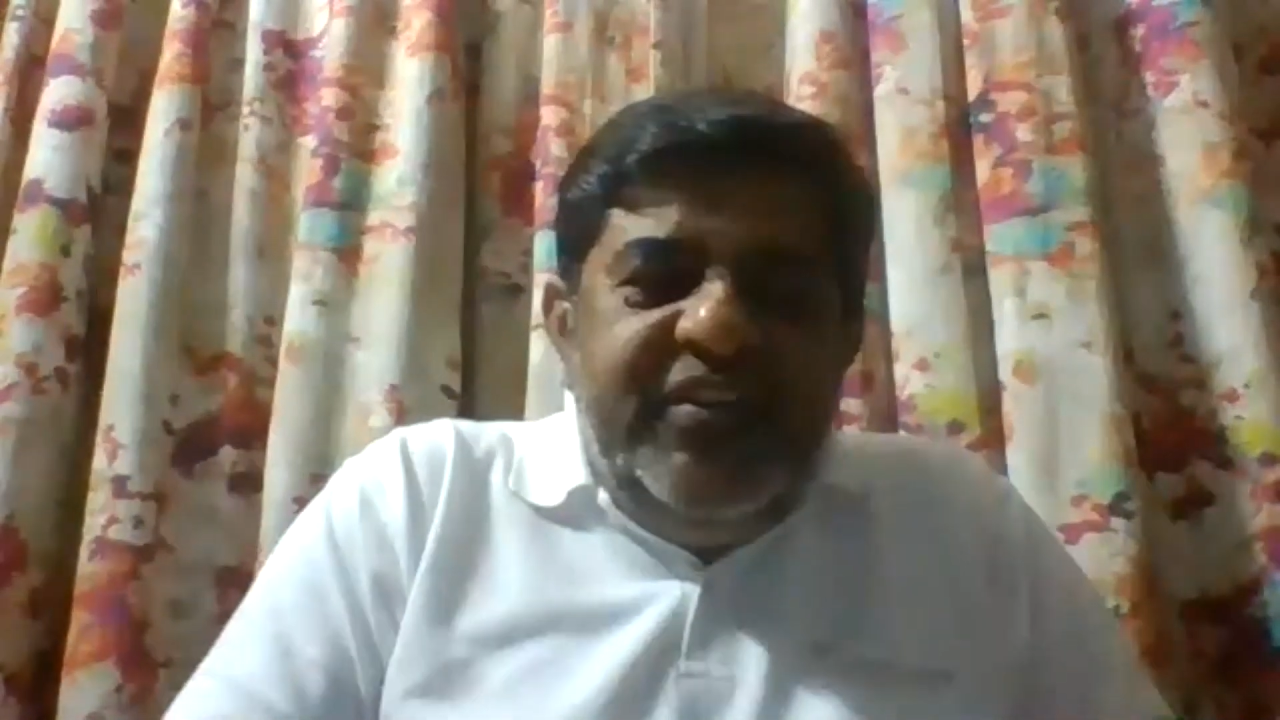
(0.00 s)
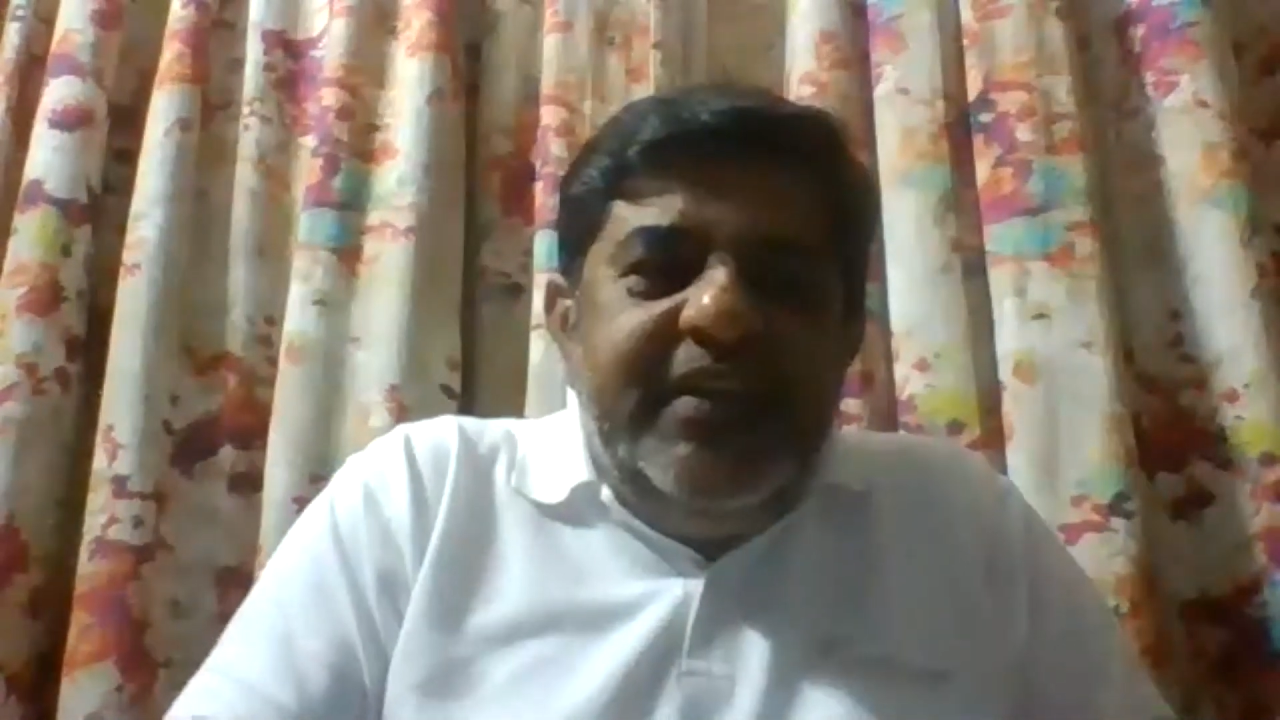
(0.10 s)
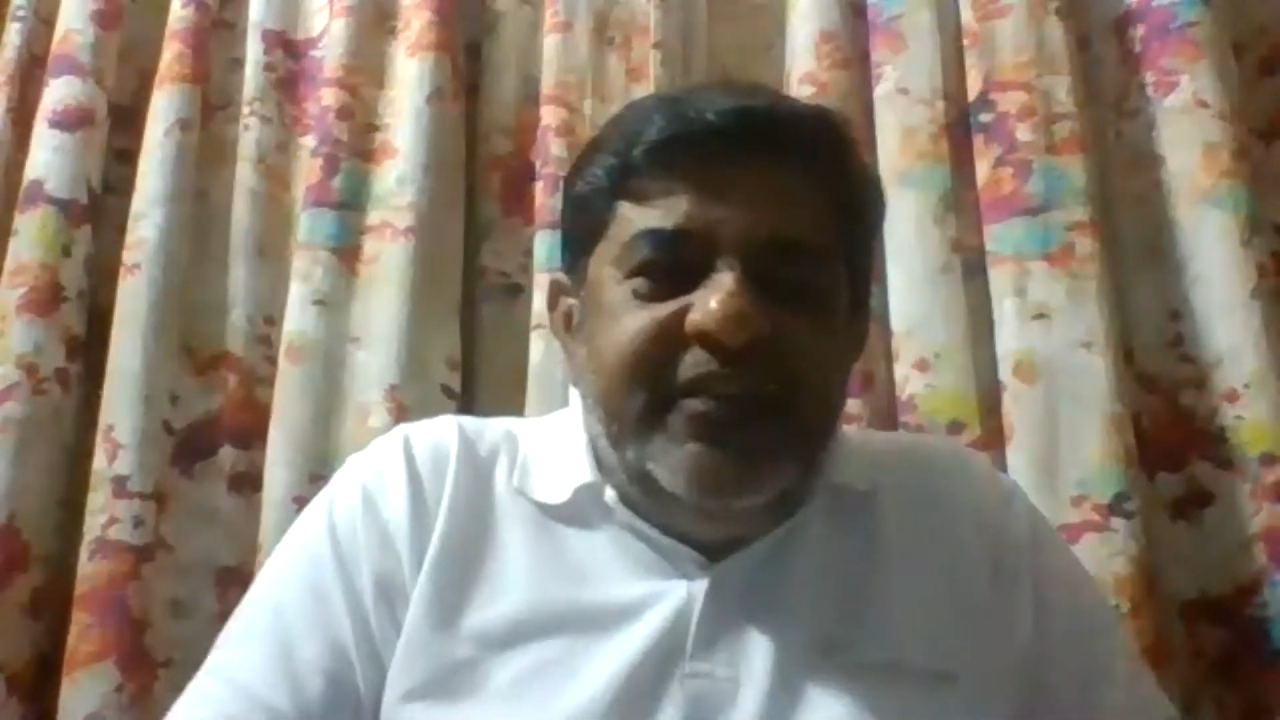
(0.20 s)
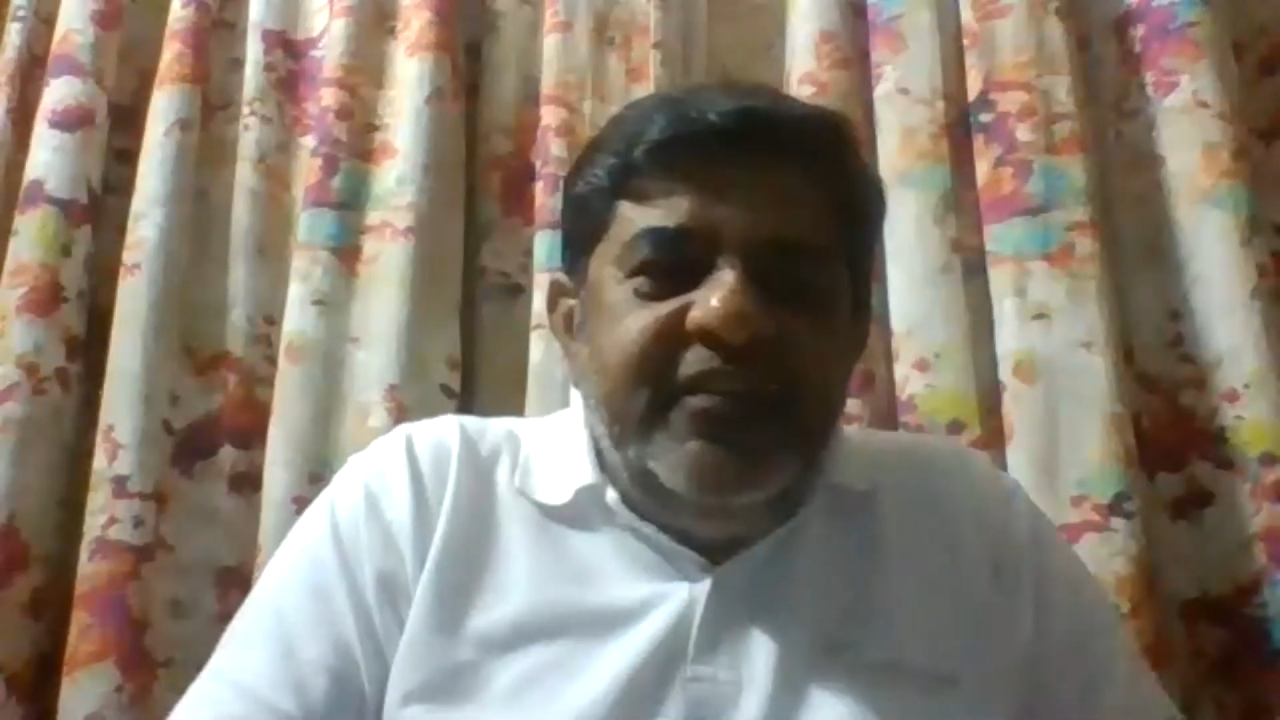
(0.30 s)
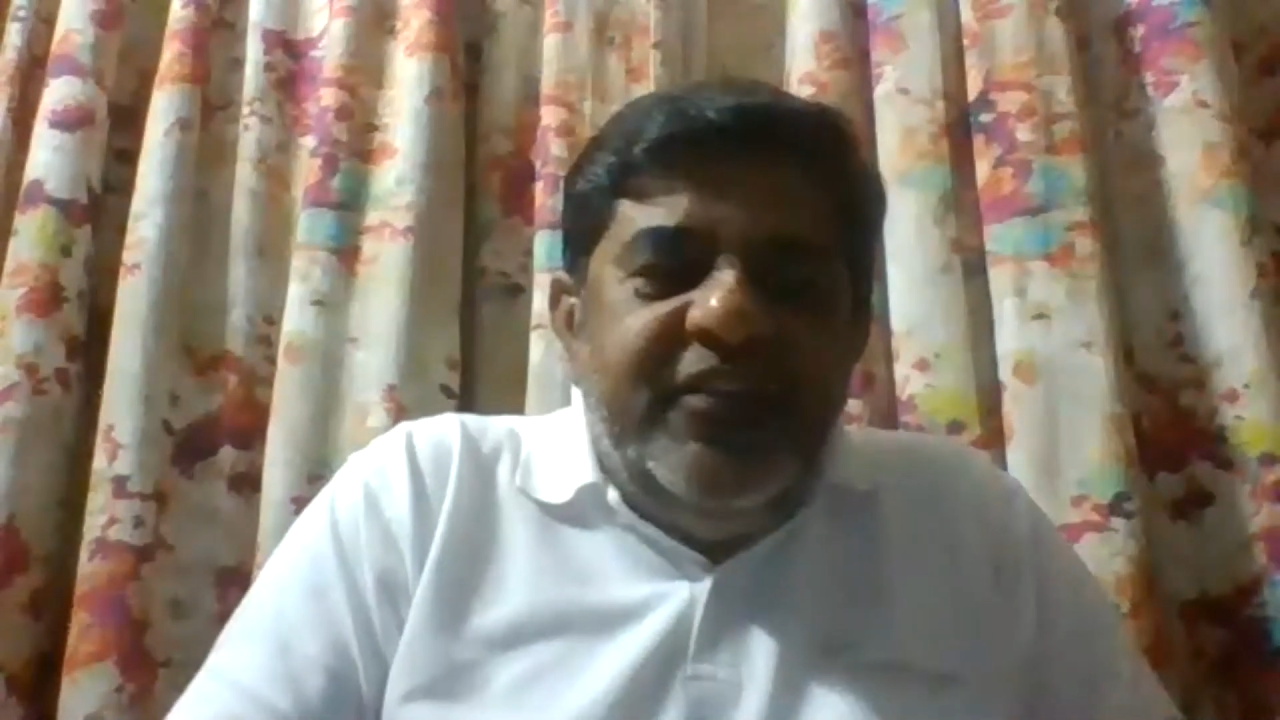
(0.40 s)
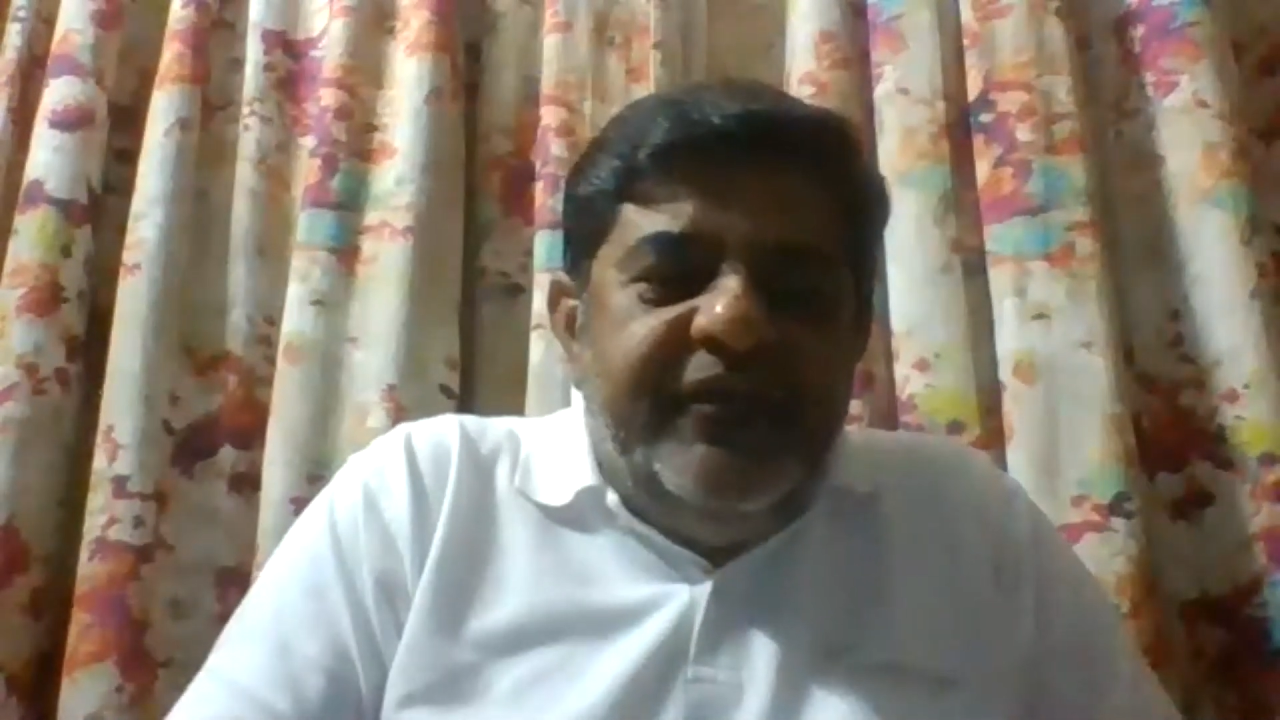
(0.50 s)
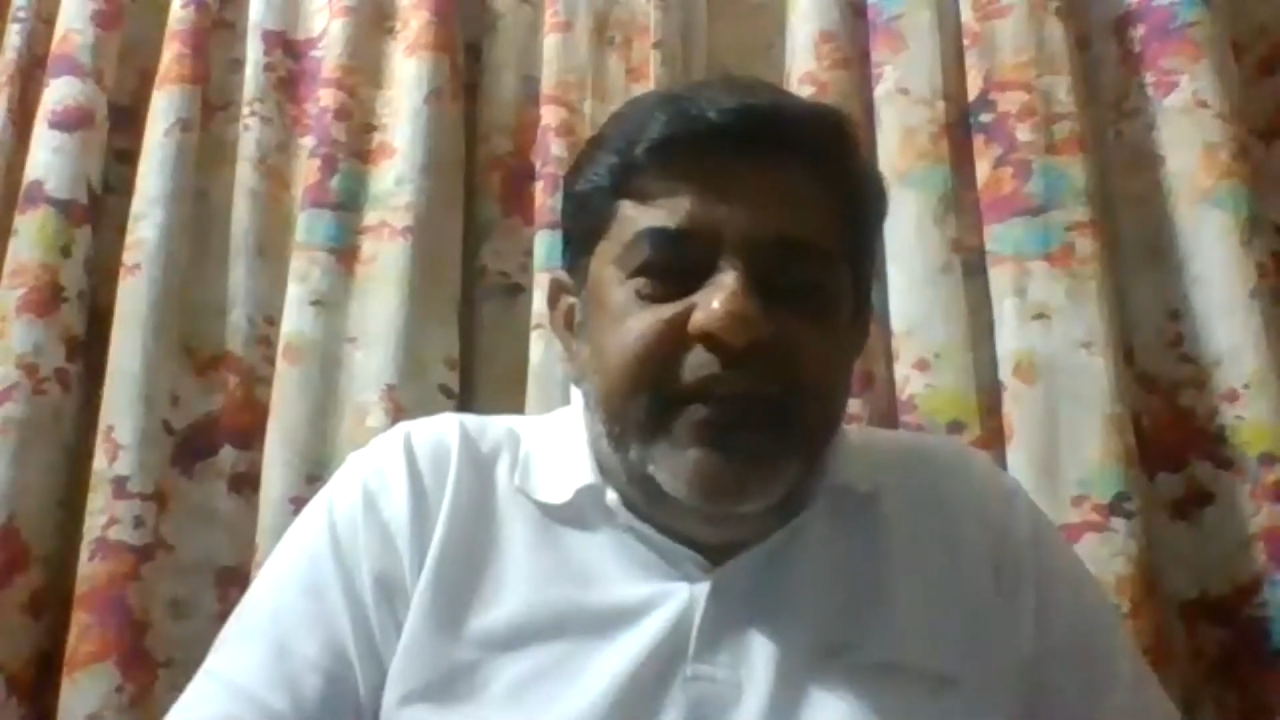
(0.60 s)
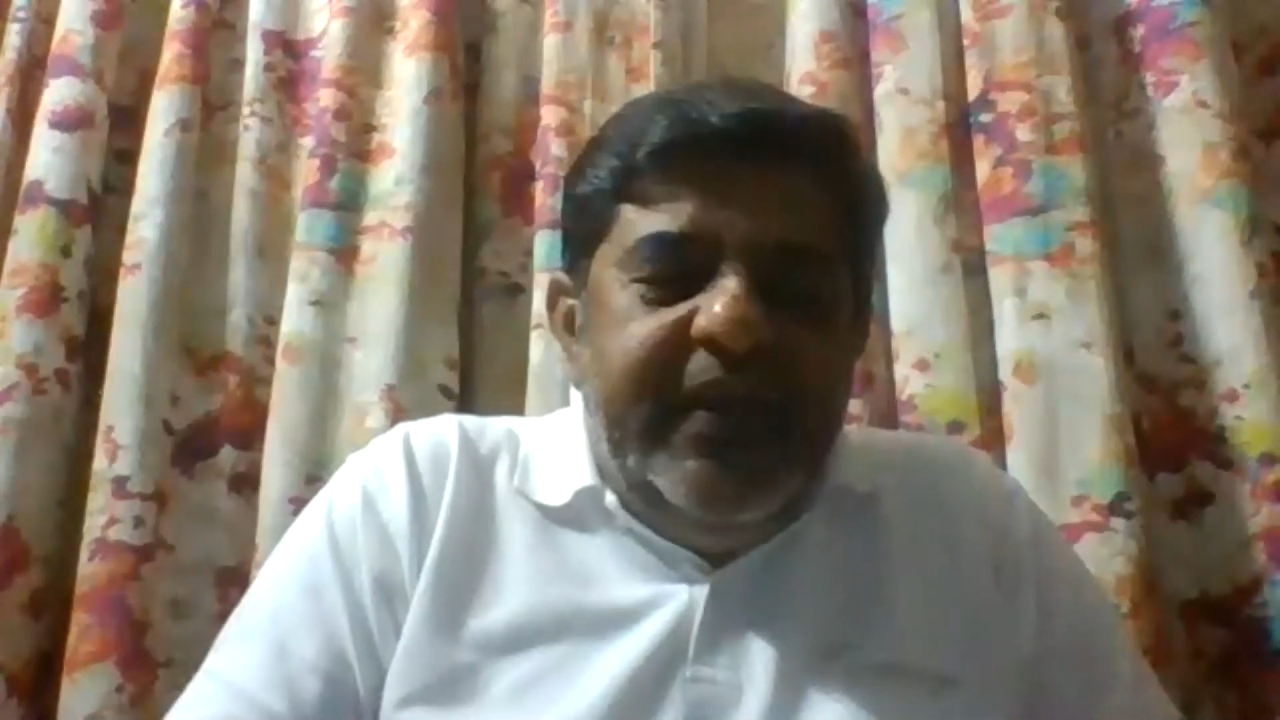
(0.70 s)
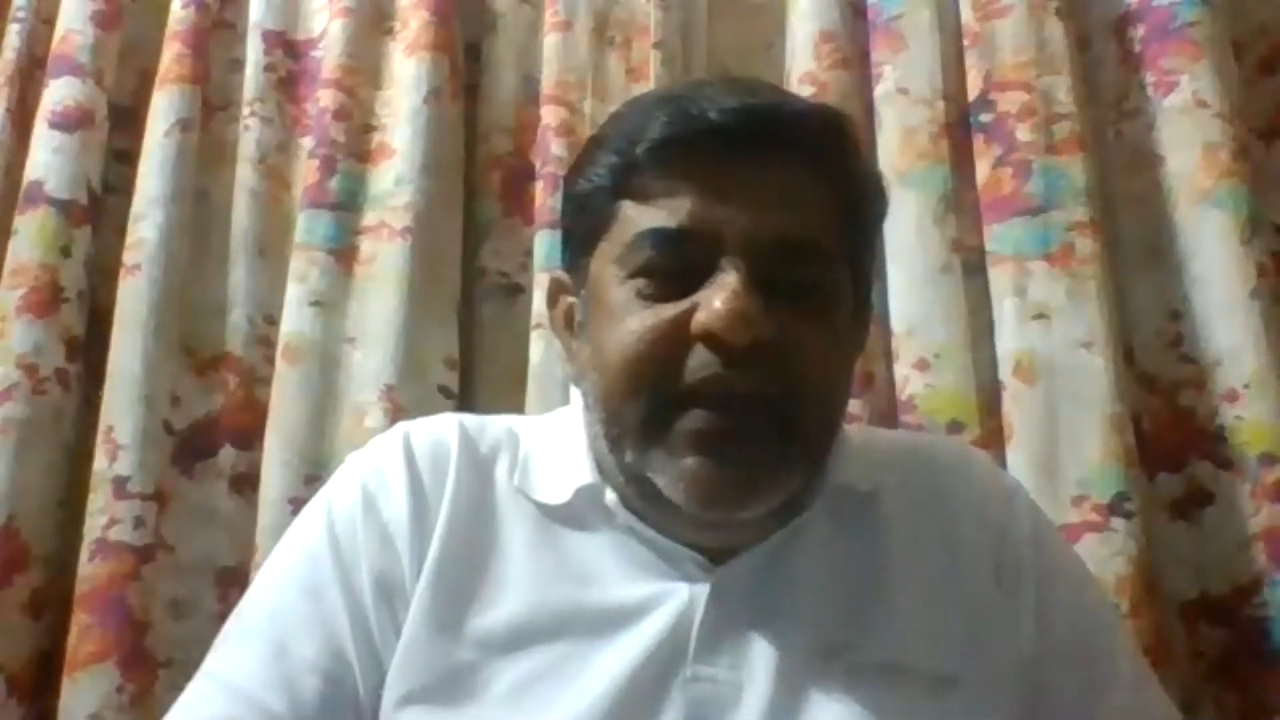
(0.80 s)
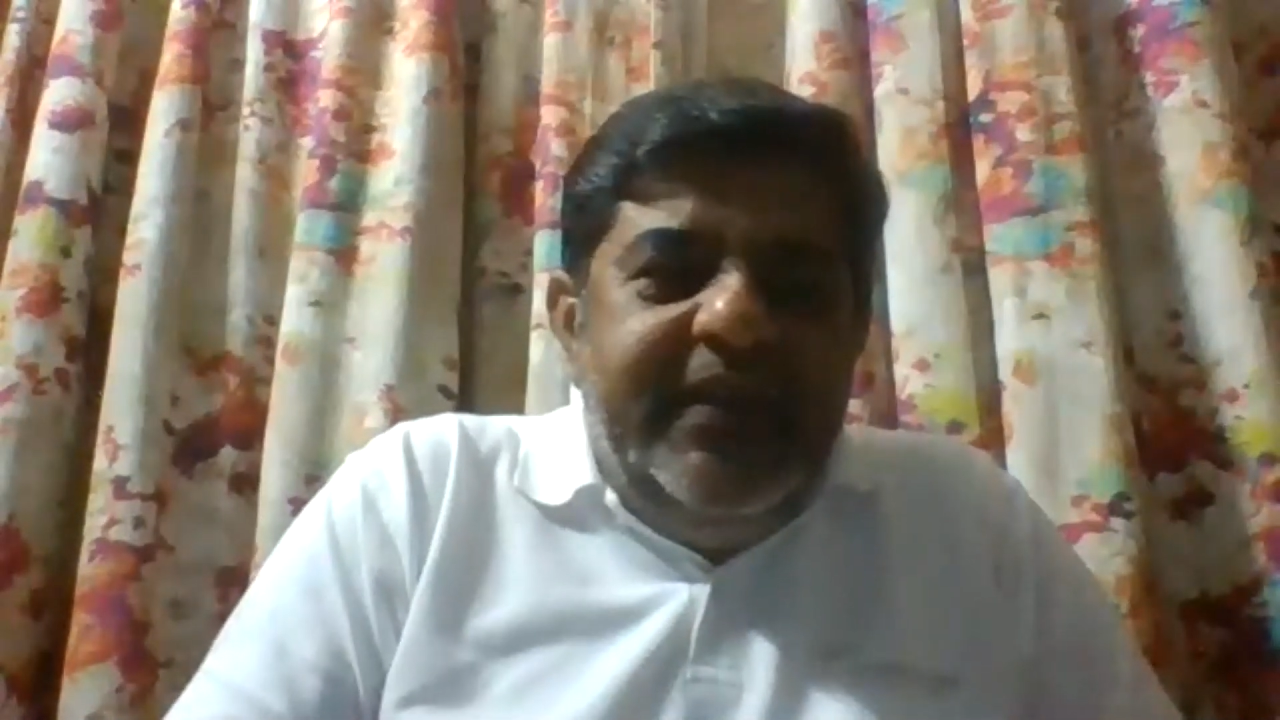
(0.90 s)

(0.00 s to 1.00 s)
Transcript: genesis of